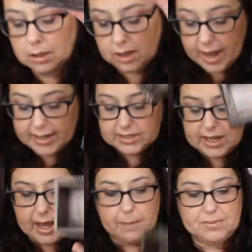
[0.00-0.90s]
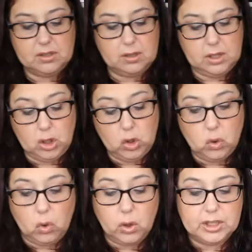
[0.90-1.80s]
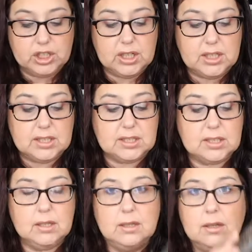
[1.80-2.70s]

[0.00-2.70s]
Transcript: That is absolutely gorgeous.